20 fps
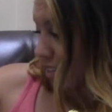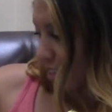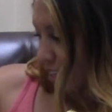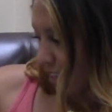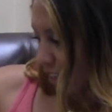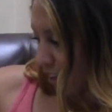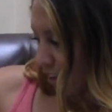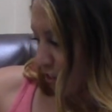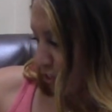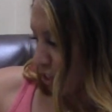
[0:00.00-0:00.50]
to
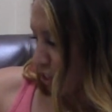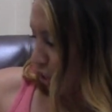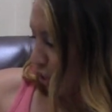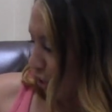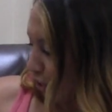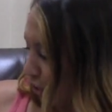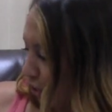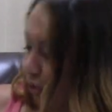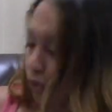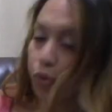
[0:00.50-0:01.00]
give to
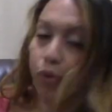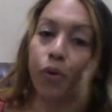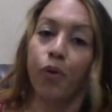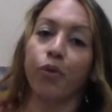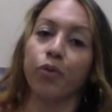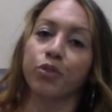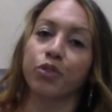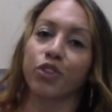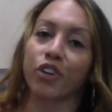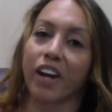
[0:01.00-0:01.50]
your little
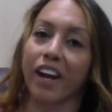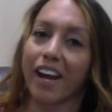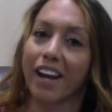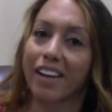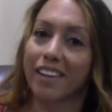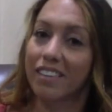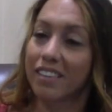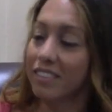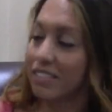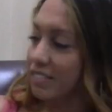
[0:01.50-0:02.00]
old
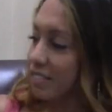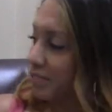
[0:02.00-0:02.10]
gran.